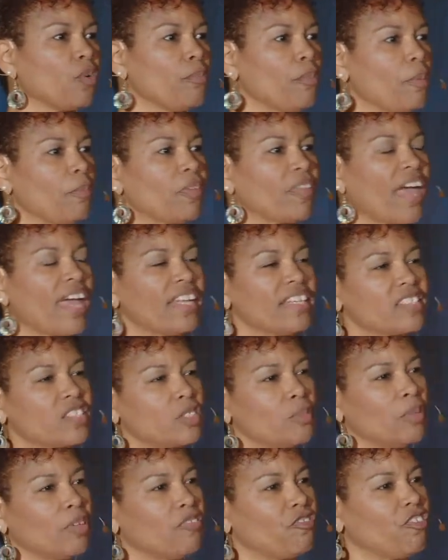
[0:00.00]
Remember, that is
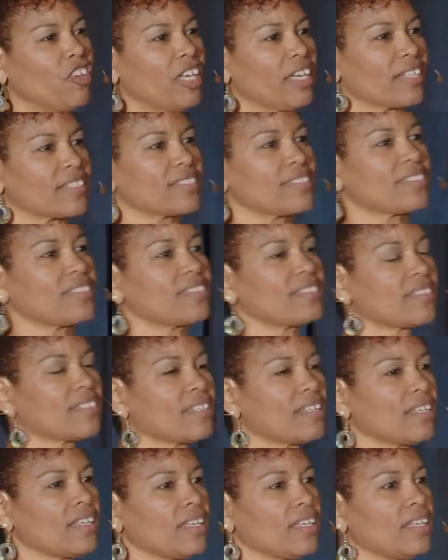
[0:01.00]
to be fixed,
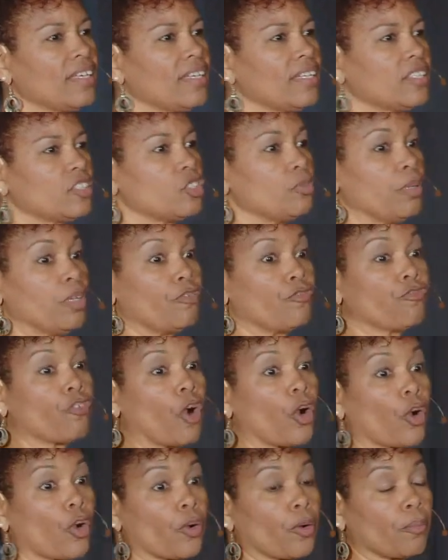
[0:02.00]
to be
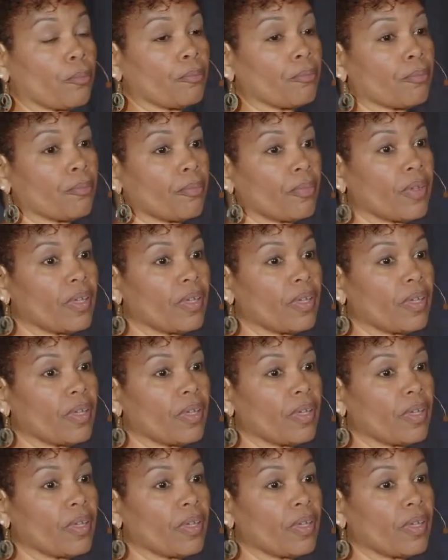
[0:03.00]
firm